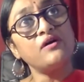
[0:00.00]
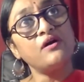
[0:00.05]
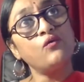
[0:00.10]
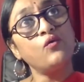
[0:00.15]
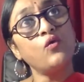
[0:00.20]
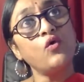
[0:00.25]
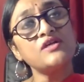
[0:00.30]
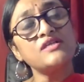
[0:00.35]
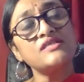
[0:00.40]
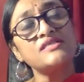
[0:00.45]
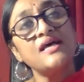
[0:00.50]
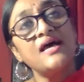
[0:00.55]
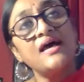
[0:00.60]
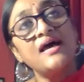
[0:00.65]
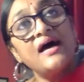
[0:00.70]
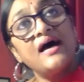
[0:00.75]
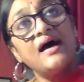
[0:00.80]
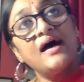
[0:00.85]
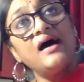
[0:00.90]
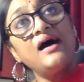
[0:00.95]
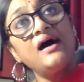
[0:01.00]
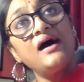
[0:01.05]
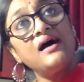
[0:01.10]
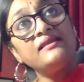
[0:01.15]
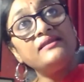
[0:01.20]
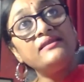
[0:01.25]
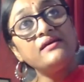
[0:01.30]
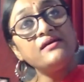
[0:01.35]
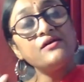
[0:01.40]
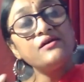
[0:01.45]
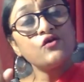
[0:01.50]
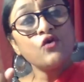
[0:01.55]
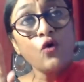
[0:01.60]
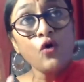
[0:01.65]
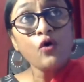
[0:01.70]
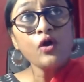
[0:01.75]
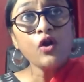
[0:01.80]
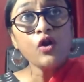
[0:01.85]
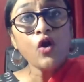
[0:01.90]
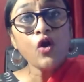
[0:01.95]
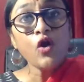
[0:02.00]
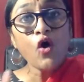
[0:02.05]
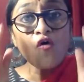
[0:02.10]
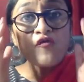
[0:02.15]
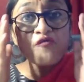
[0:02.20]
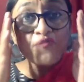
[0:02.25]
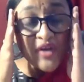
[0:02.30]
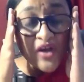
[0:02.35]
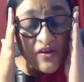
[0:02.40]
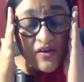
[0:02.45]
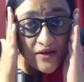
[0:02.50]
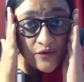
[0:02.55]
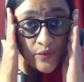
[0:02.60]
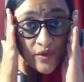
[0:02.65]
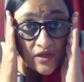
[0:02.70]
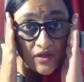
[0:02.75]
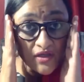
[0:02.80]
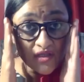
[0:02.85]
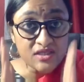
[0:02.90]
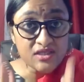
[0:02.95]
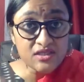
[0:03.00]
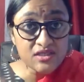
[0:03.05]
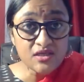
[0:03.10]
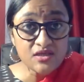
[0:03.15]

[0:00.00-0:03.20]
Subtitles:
was the role of peer advocates.